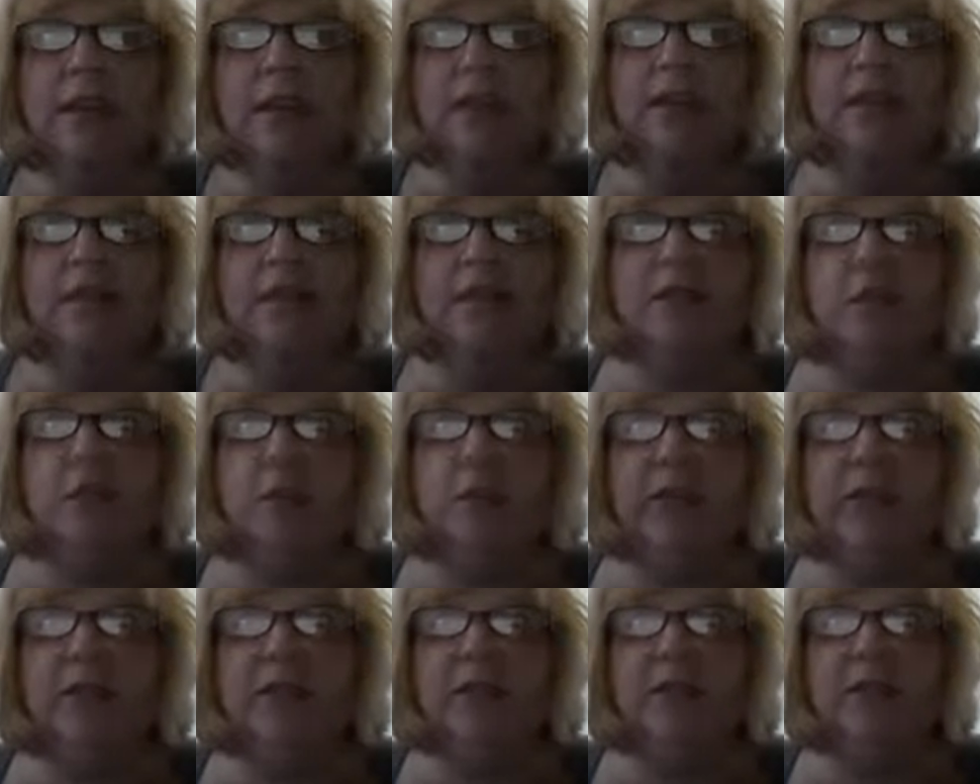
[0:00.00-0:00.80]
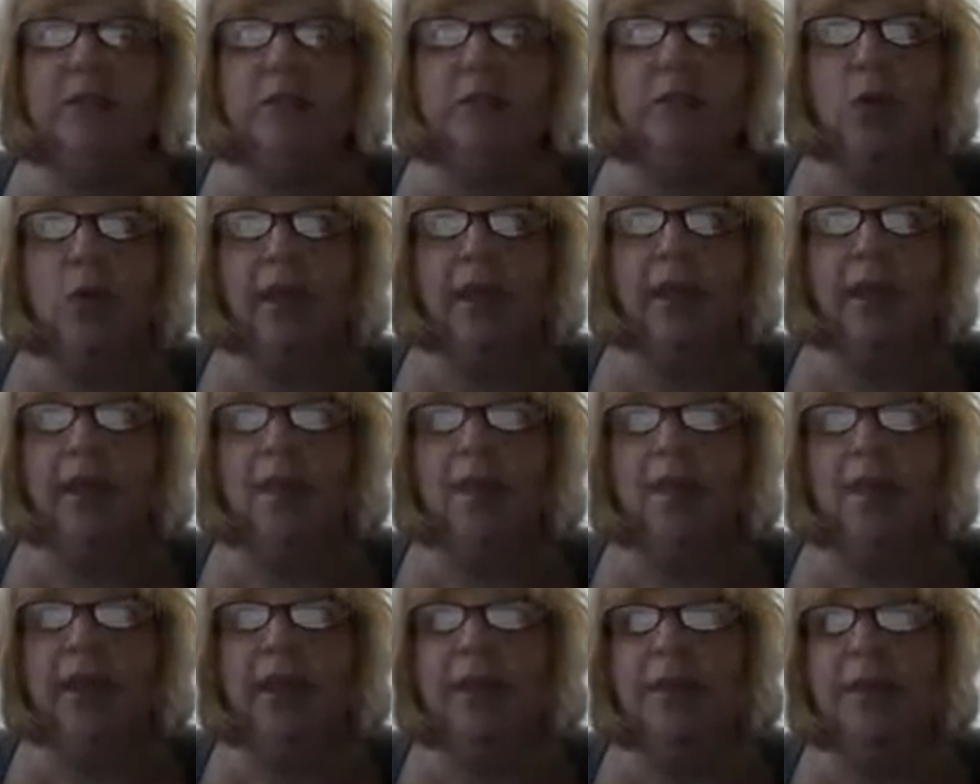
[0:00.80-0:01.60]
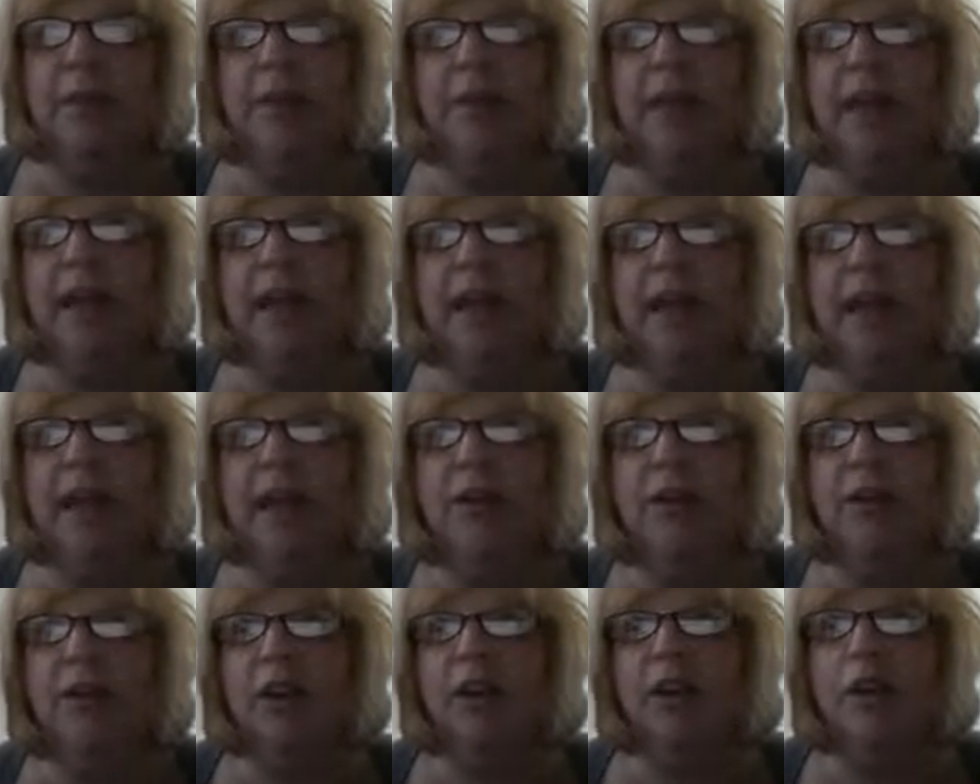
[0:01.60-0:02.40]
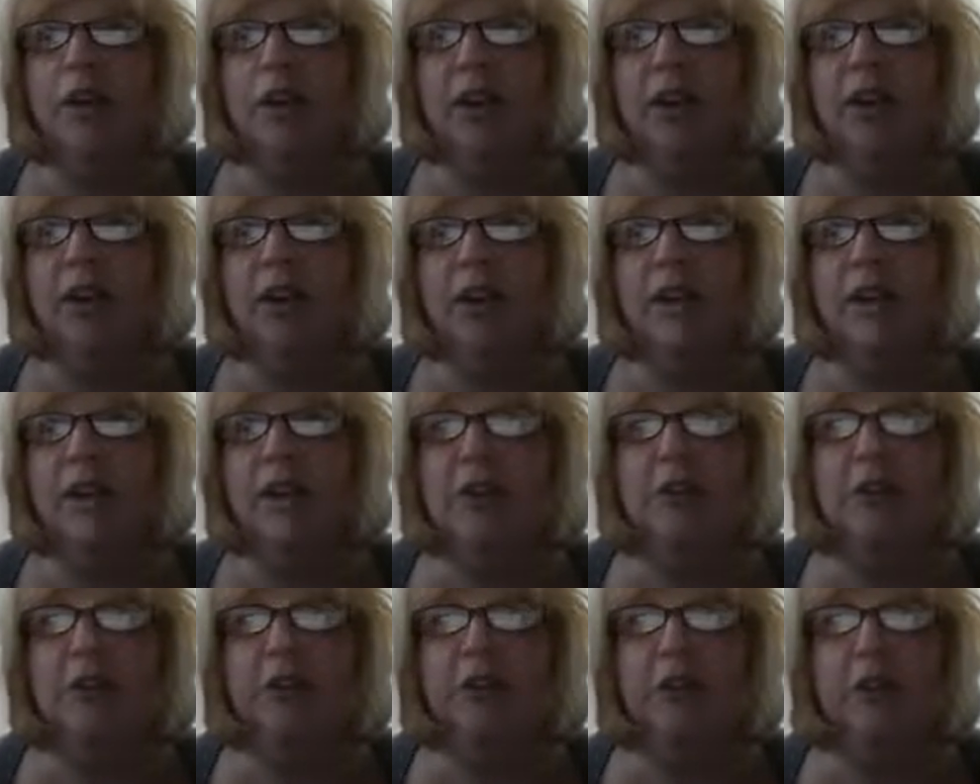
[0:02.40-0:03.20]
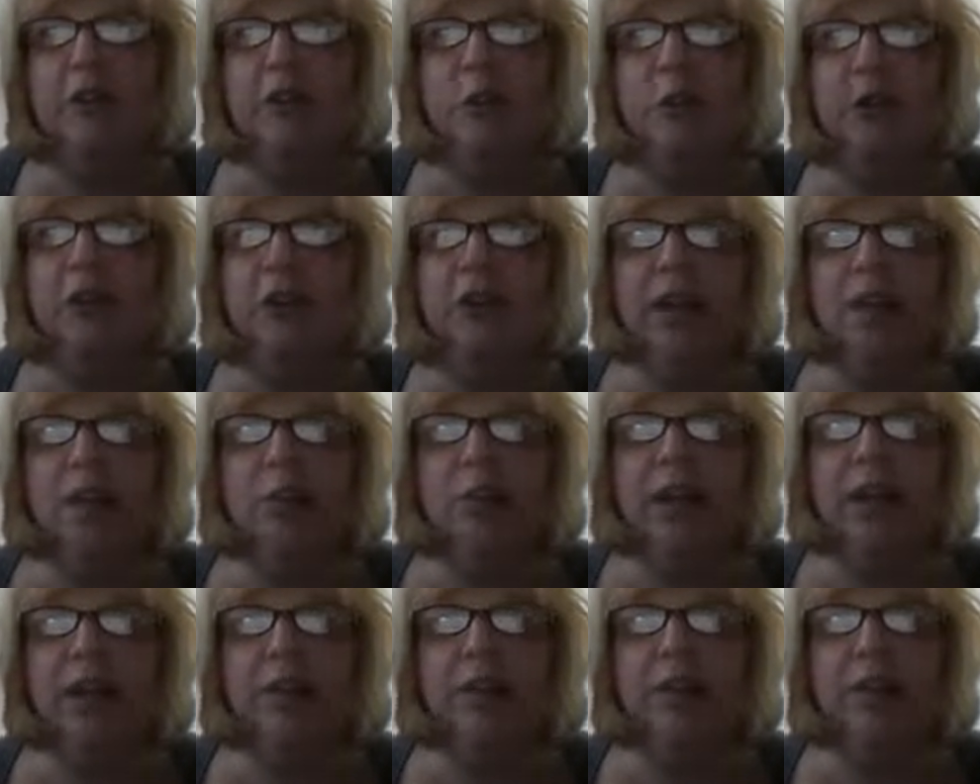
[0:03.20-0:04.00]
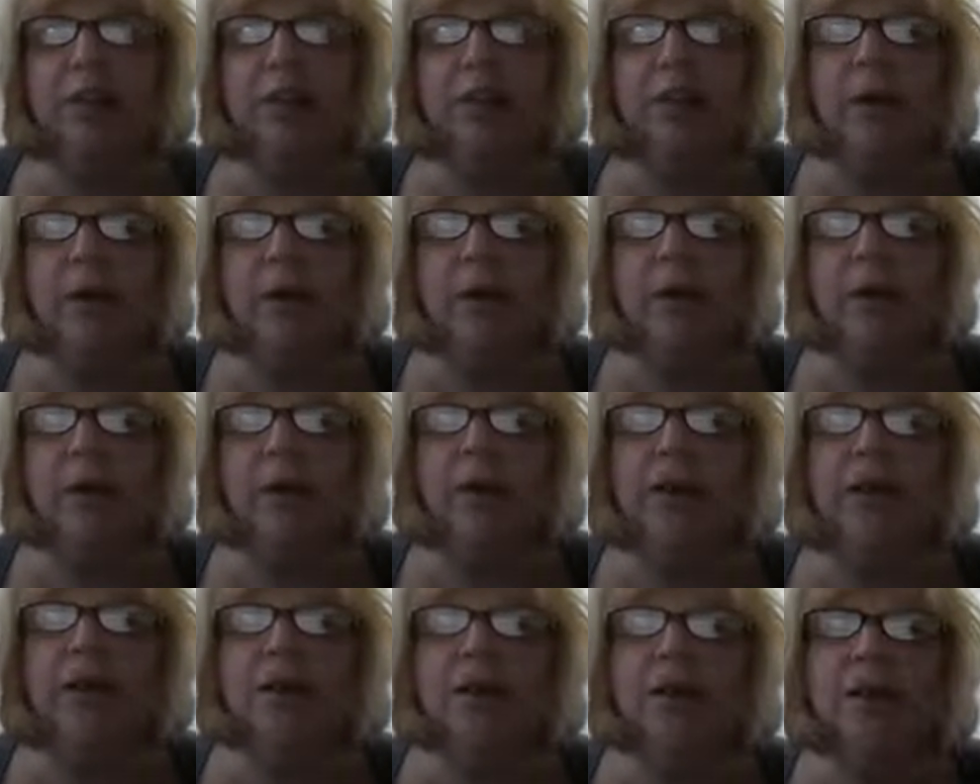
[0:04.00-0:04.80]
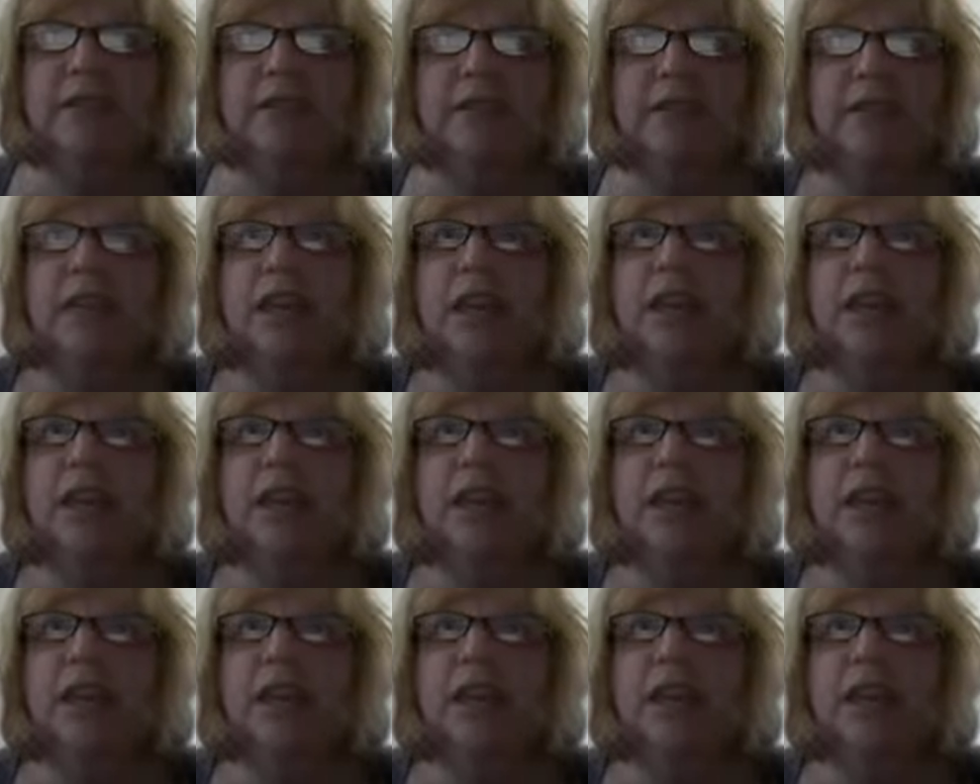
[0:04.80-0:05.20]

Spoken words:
This is why it is important that we keep our eye out on quality metrics when working with our patients.